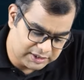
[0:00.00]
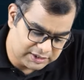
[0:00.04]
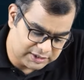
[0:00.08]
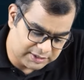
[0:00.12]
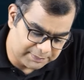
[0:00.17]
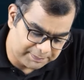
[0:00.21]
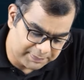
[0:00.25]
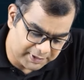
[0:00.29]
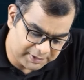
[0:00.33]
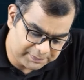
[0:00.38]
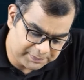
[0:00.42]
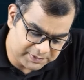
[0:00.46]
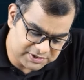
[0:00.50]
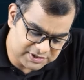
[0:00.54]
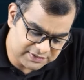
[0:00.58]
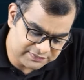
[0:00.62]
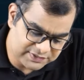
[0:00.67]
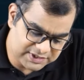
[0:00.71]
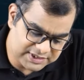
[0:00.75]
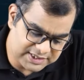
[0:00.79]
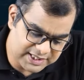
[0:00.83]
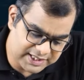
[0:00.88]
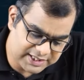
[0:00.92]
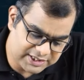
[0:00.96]
The purpose of
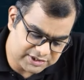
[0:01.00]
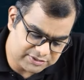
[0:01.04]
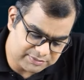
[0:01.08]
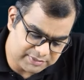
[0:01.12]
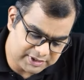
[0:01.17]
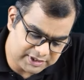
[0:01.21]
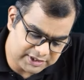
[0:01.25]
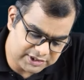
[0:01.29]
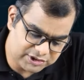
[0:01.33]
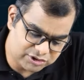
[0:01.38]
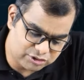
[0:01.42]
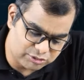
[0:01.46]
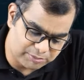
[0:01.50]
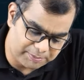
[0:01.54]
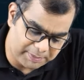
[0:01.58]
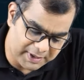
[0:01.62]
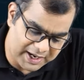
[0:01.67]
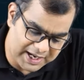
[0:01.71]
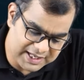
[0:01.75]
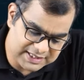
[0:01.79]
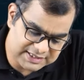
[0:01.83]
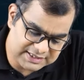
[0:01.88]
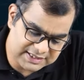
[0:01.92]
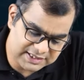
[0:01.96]
this arrangement is to
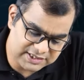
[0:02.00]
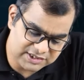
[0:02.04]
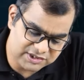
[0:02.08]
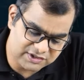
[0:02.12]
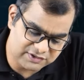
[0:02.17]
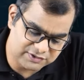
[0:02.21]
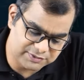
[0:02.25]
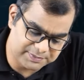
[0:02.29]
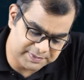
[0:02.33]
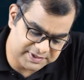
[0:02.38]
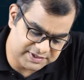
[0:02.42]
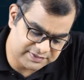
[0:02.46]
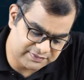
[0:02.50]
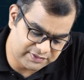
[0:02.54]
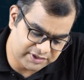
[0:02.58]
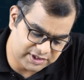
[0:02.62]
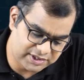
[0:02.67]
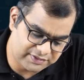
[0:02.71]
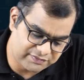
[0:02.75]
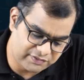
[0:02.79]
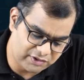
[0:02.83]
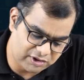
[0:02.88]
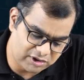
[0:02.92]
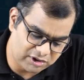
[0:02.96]
pass the risk of specific
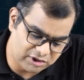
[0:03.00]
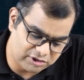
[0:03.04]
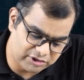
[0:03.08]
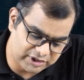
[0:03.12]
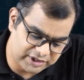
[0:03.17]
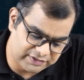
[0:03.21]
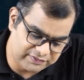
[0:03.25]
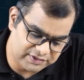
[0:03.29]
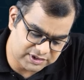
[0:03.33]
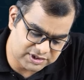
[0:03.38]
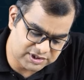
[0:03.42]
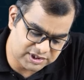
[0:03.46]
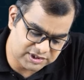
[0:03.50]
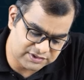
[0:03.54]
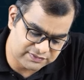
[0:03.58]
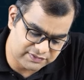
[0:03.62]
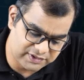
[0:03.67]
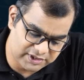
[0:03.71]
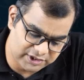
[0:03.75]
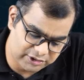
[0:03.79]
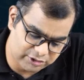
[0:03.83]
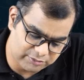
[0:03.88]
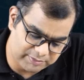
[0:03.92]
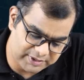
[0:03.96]
default on to investors
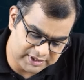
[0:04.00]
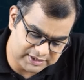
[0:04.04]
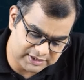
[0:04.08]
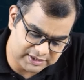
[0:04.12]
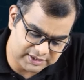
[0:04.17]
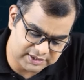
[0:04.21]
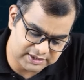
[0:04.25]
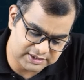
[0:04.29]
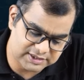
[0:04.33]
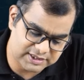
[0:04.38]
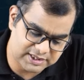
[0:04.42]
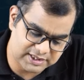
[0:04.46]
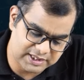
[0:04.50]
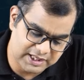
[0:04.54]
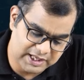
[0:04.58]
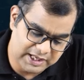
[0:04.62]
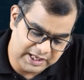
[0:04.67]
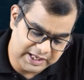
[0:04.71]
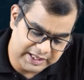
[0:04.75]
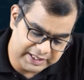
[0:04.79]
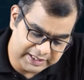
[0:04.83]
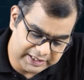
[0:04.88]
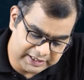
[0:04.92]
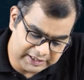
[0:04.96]
willing to bear the risk
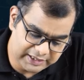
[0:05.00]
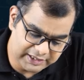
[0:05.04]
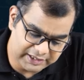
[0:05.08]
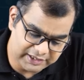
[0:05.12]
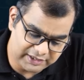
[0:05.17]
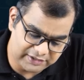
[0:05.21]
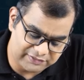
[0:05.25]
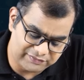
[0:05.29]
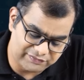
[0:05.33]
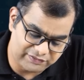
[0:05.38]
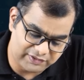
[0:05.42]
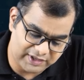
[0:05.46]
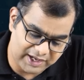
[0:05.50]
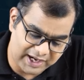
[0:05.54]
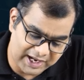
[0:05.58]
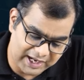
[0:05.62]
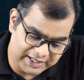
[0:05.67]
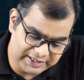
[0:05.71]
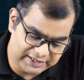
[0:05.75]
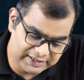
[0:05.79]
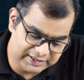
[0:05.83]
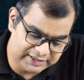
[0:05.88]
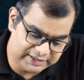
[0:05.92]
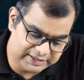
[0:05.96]
in return for
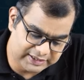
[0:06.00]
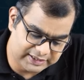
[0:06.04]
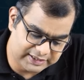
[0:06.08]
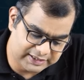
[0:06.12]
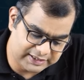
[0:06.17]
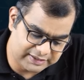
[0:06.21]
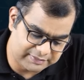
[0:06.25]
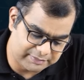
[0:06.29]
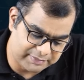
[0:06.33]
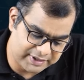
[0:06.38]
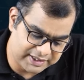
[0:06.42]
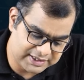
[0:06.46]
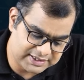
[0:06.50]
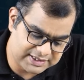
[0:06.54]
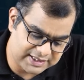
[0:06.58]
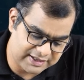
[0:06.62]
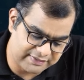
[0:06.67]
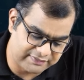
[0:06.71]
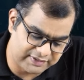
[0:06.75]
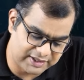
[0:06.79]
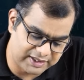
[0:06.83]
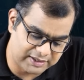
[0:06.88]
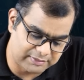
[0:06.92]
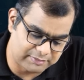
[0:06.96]
higher yield it makes
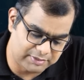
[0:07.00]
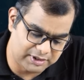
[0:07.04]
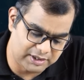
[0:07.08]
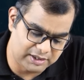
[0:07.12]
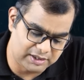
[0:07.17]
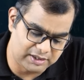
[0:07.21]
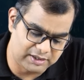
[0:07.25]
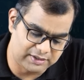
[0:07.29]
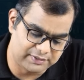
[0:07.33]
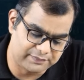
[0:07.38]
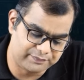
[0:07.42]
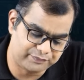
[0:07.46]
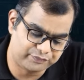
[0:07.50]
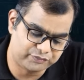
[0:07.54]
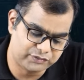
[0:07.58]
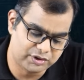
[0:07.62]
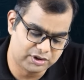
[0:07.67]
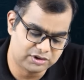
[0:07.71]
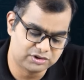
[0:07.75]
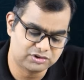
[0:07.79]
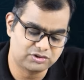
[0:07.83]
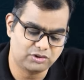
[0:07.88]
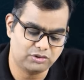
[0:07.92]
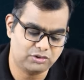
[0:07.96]
available.
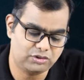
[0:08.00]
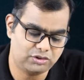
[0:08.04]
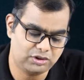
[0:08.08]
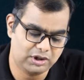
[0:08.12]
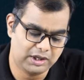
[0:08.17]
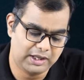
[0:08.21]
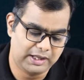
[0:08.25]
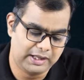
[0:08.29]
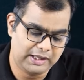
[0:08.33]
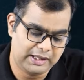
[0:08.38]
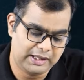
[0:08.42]
So,